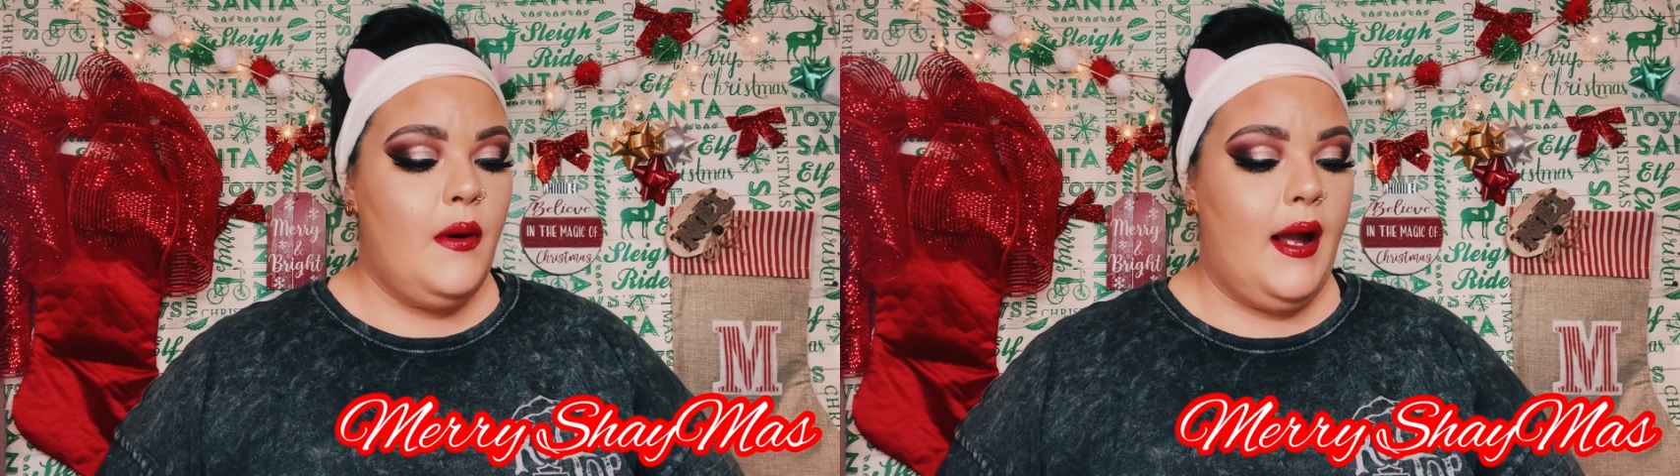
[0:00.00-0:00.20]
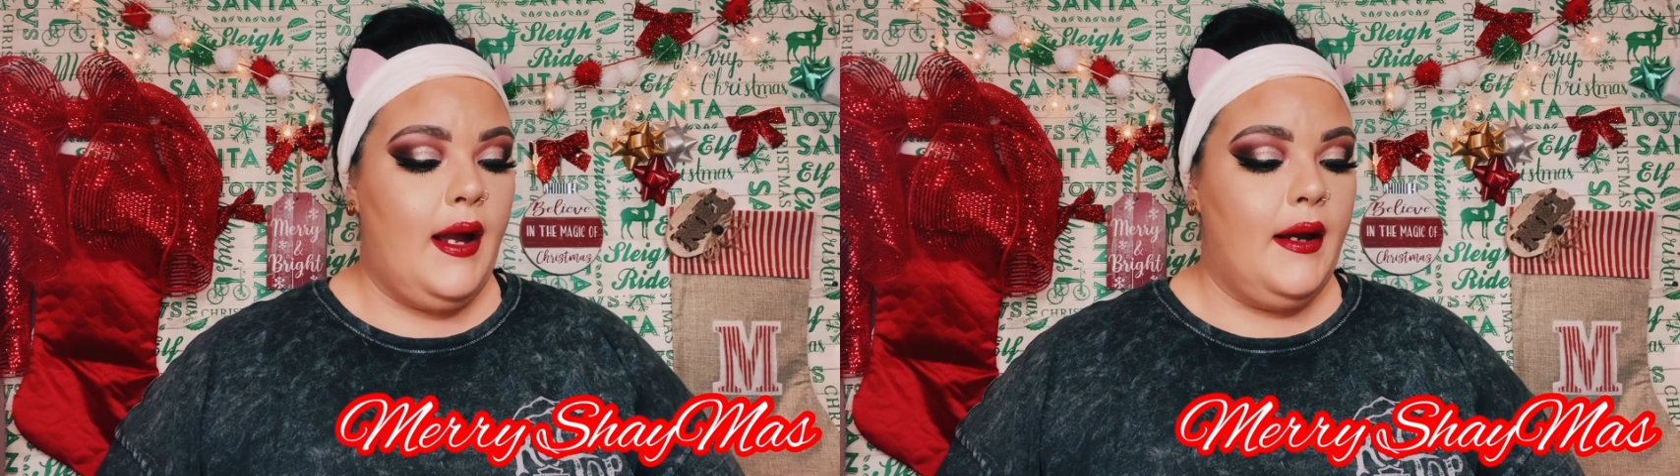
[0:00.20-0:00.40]

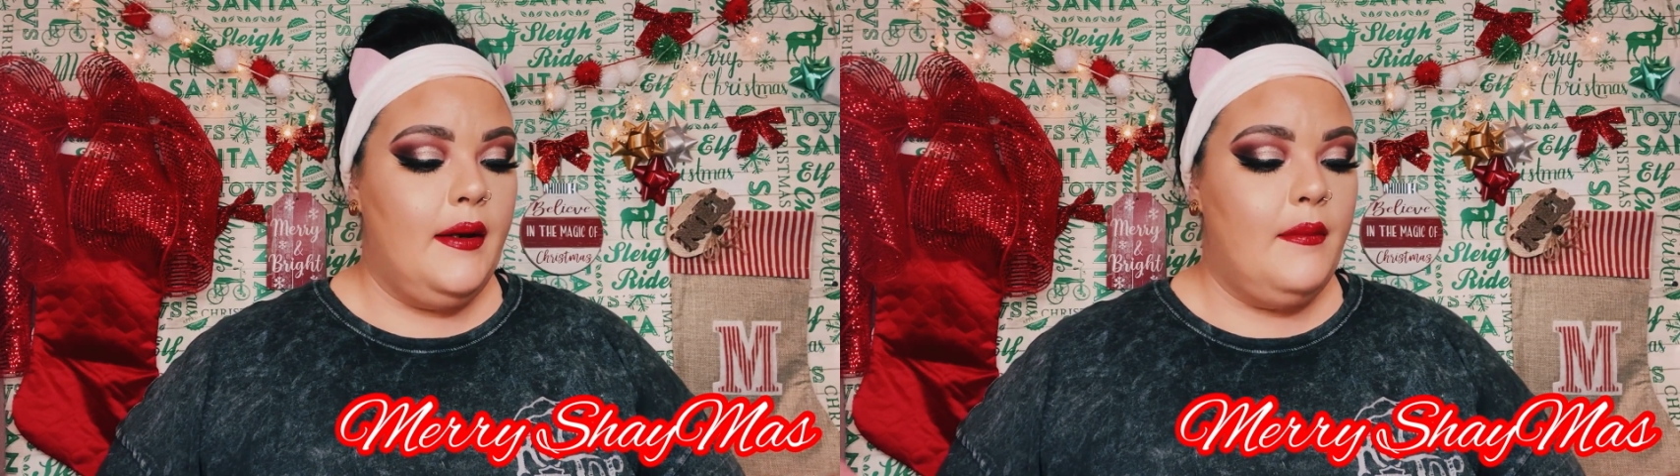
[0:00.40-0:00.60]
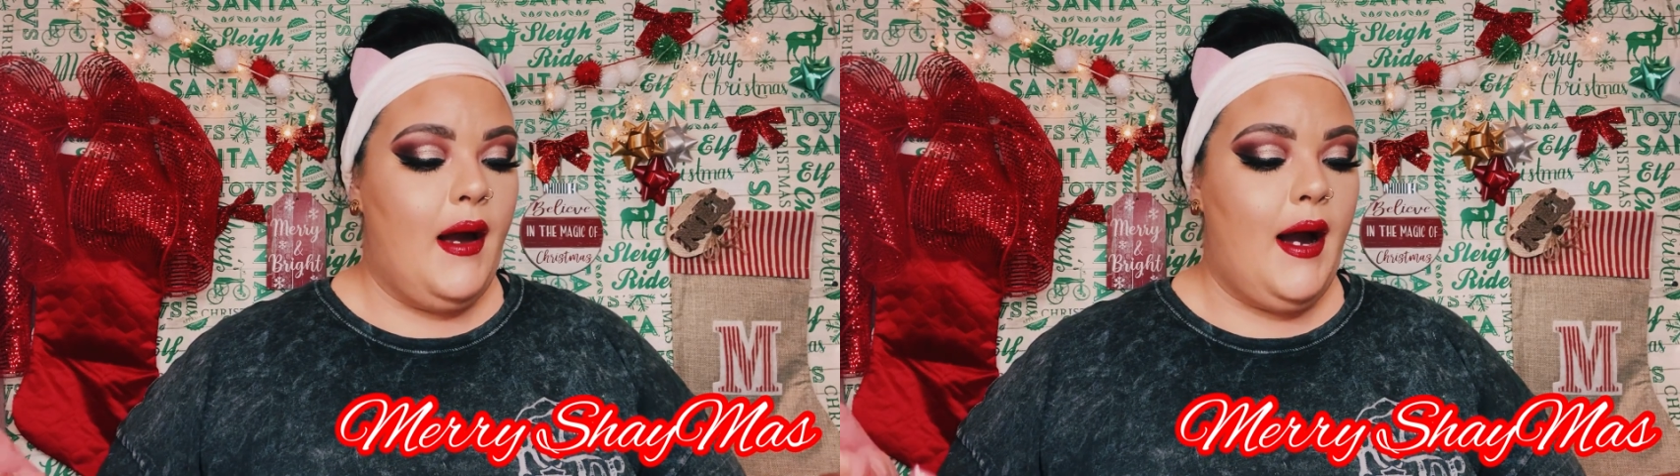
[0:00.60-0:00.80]

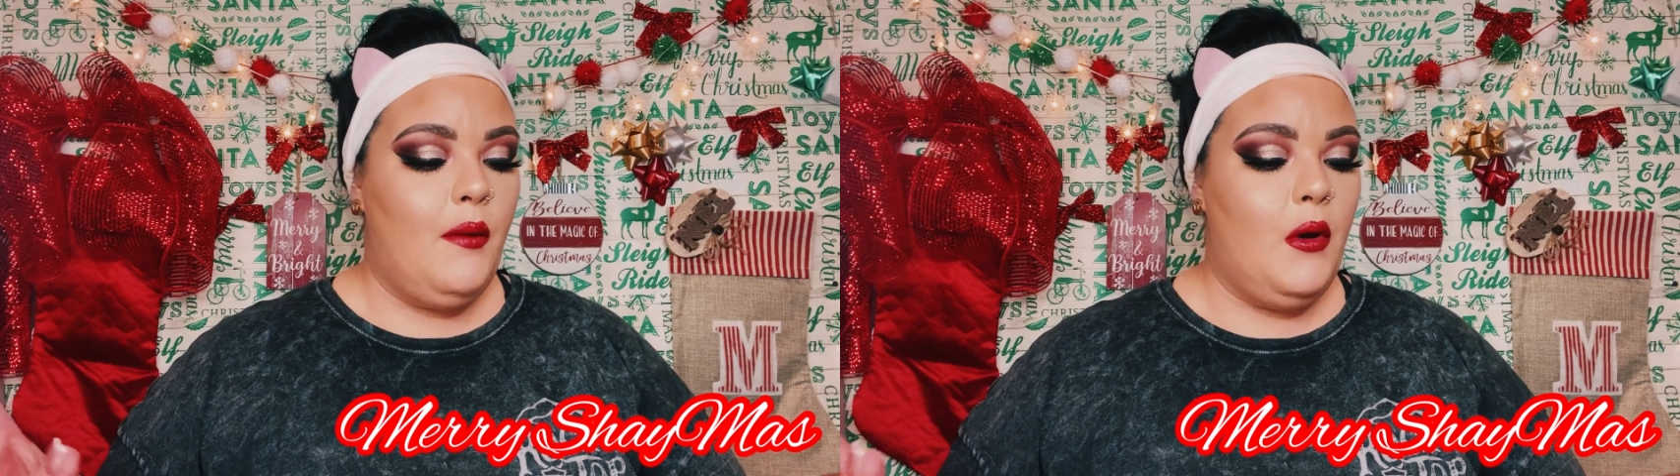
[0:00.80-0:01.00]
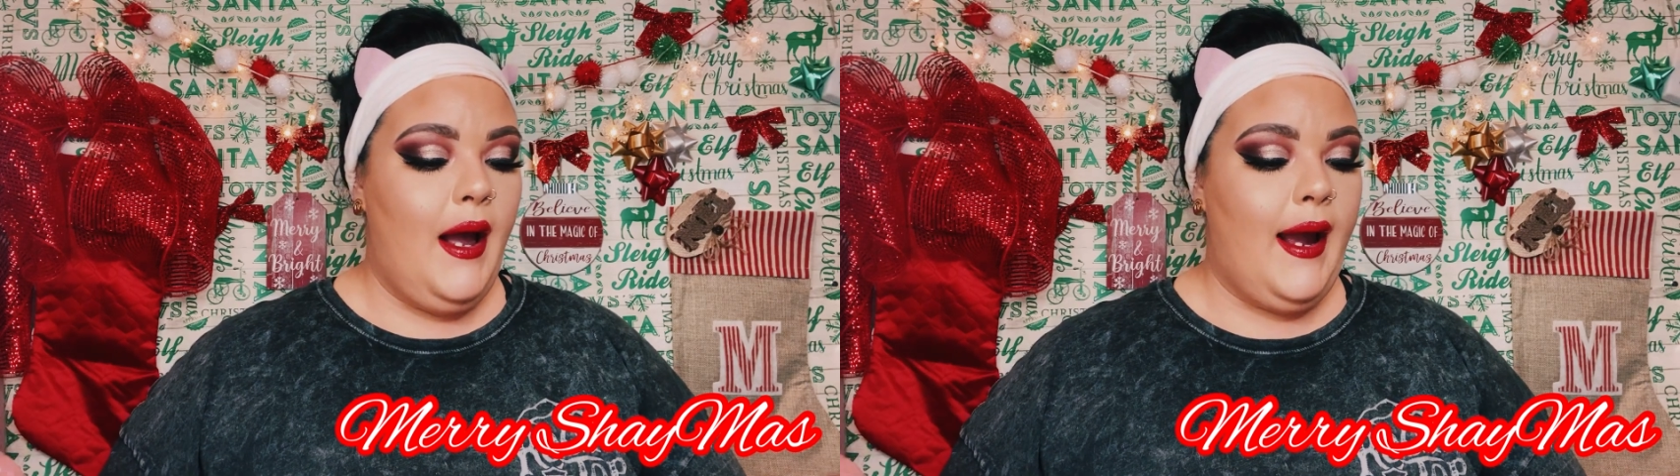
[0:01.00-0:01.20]
I
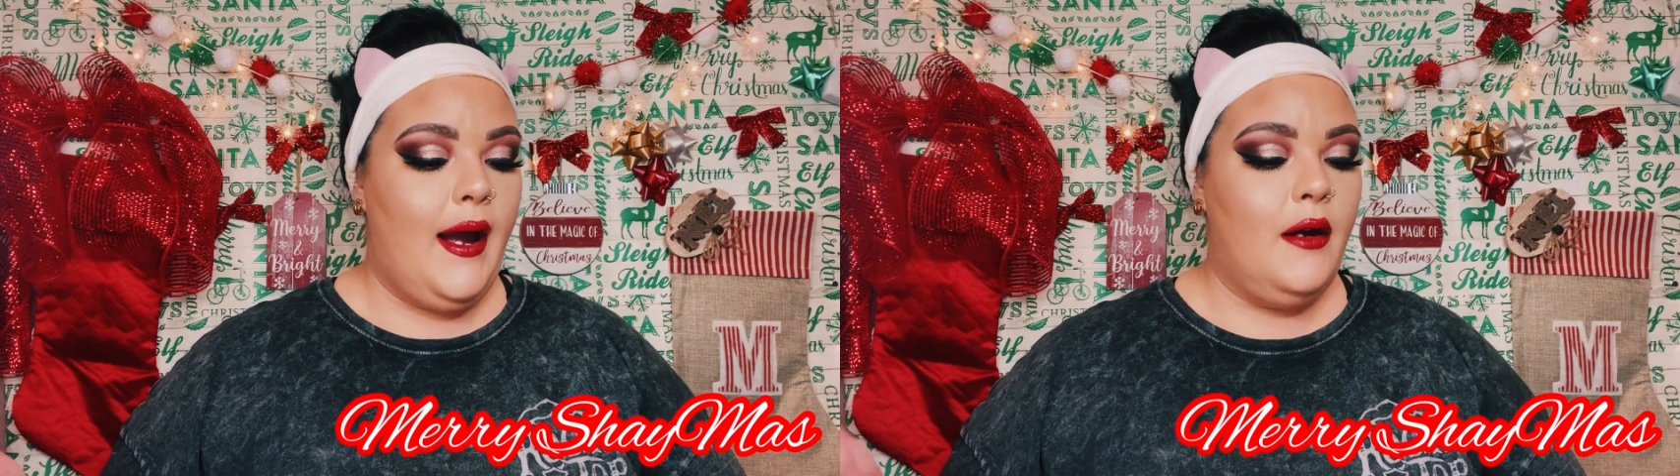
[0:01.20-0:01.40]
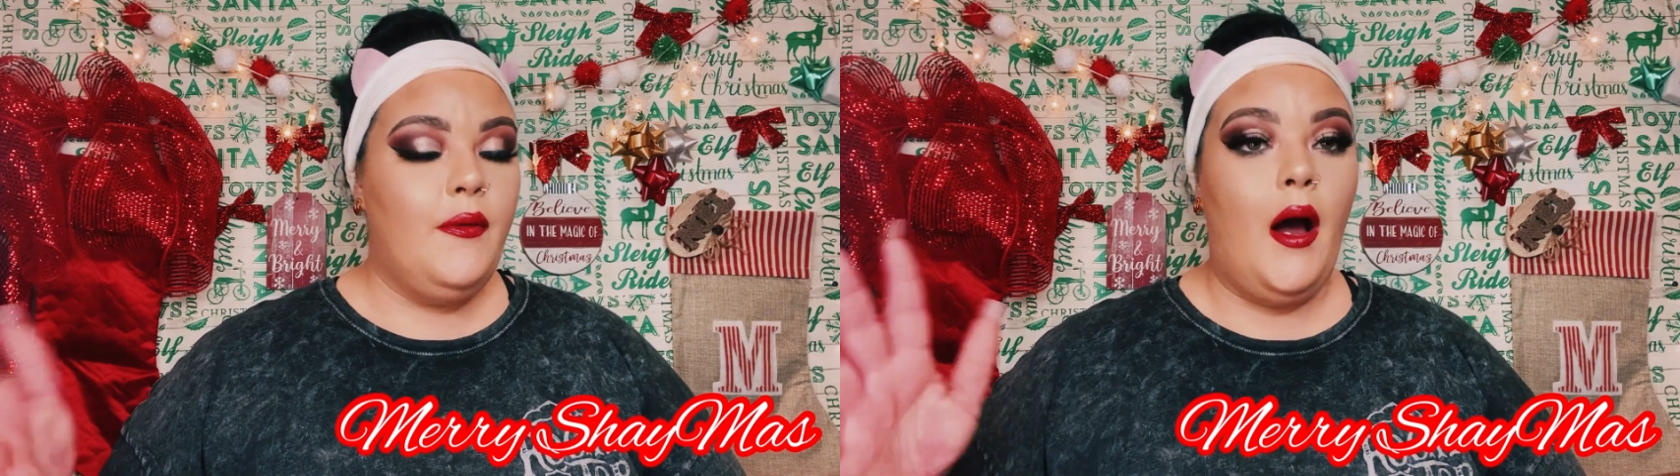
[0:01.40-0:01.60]
will
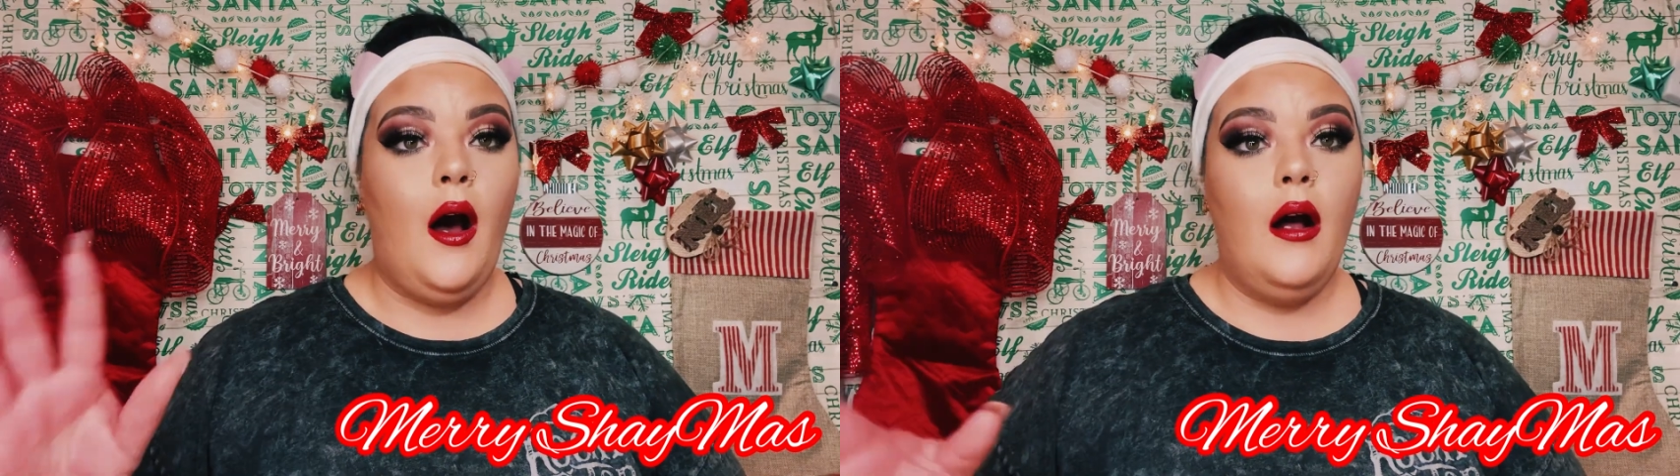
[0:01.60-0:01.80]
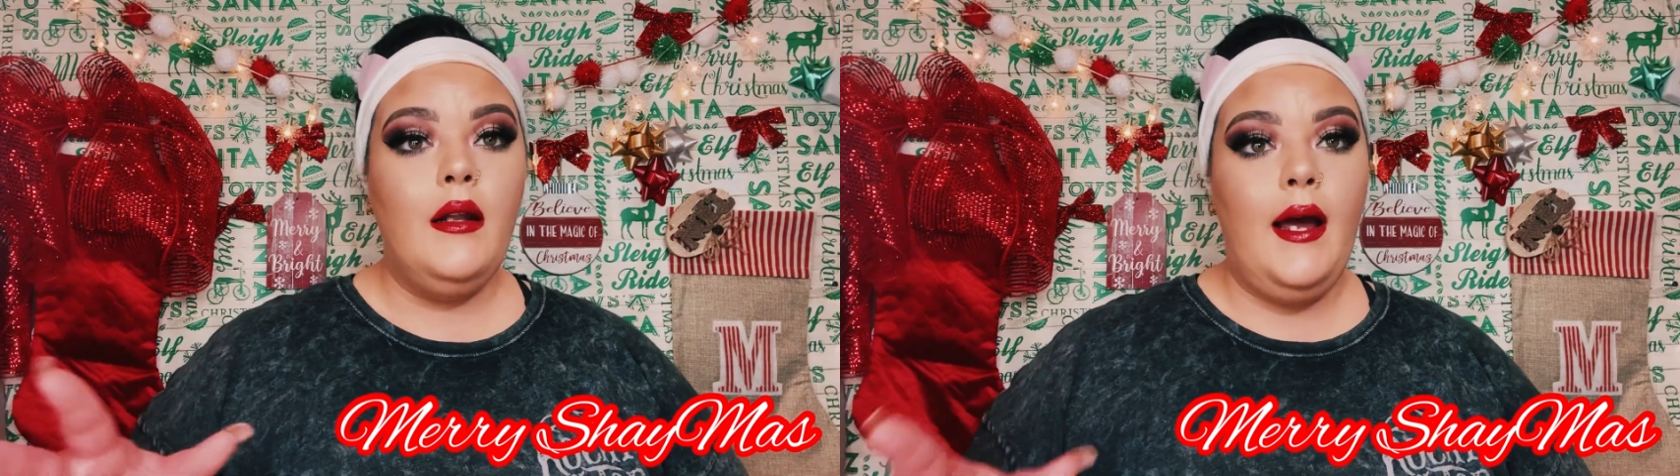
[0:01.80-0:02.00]
have
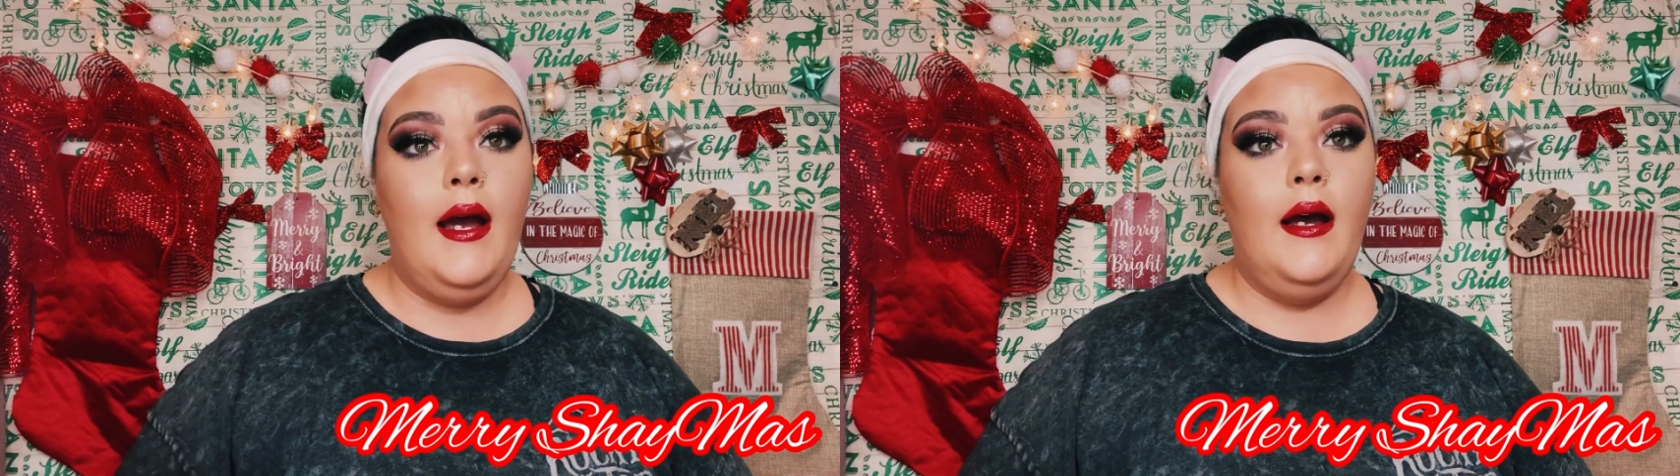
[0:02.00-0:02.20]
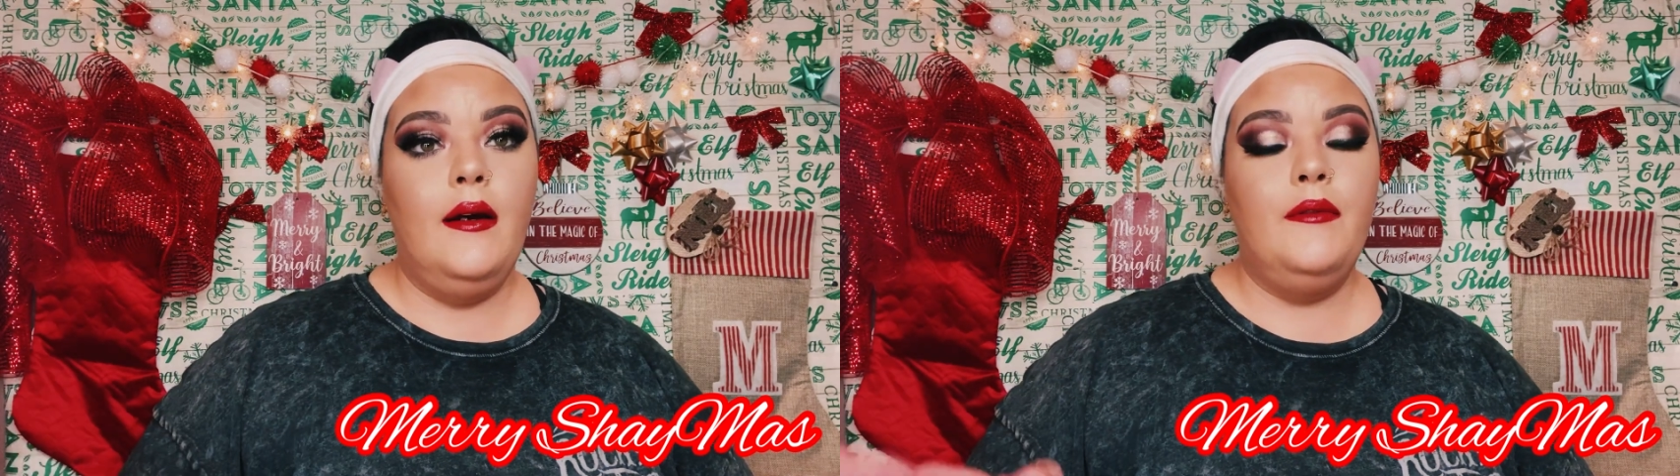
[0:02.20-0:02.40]
all
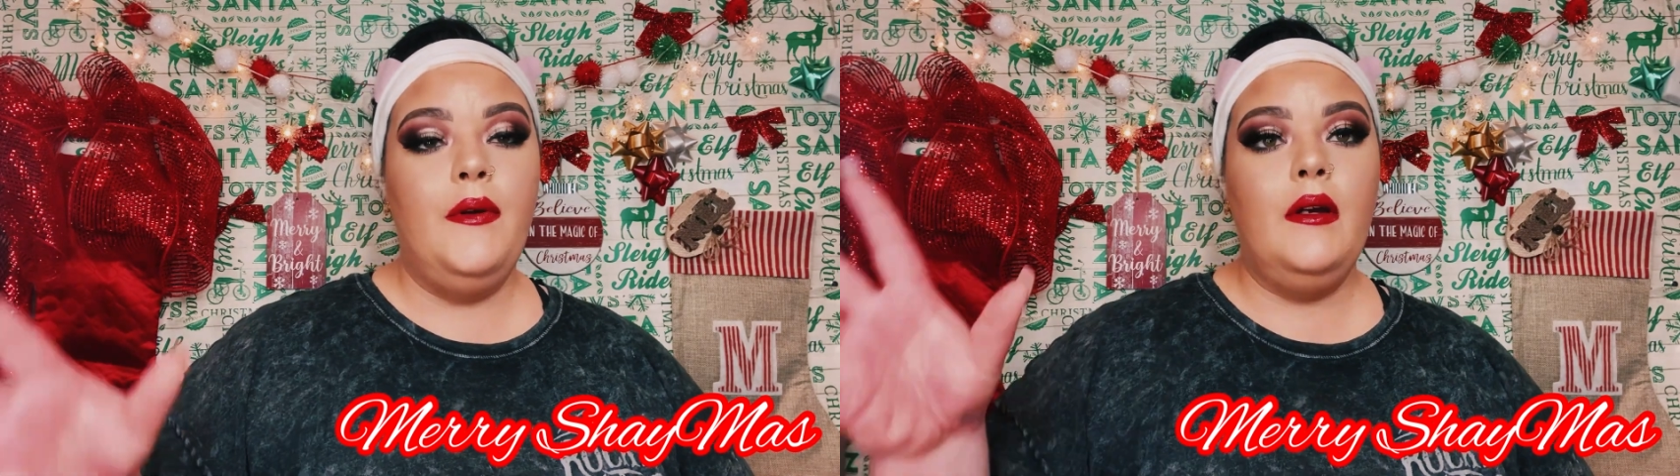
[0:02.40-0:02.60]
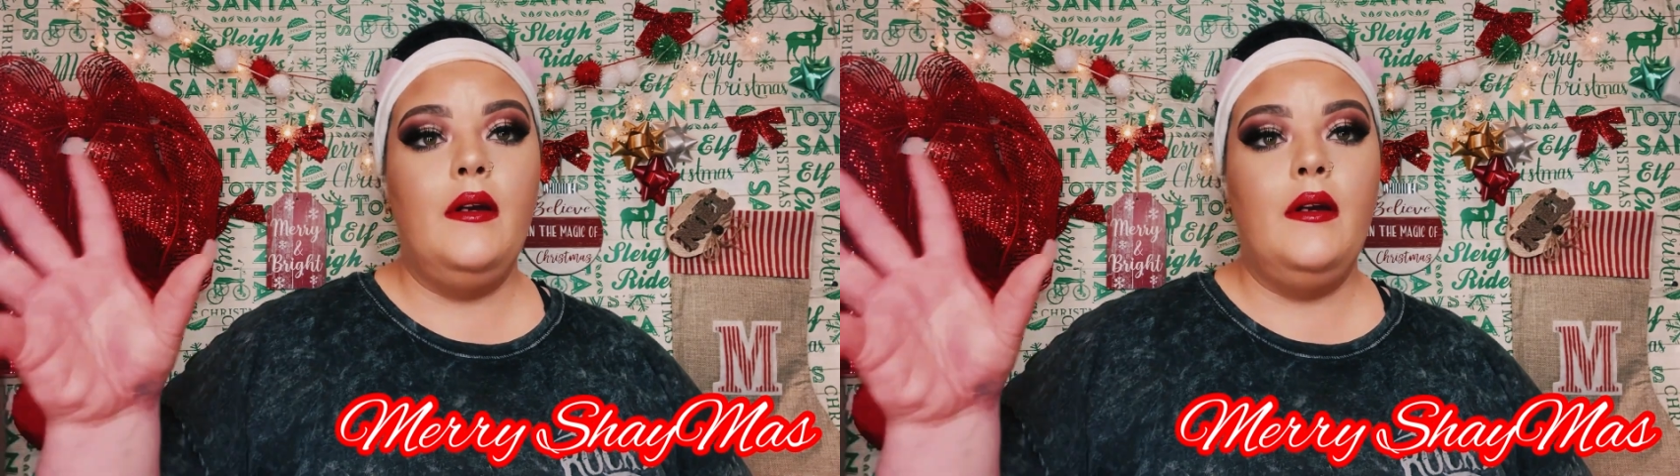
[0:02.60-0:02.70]
of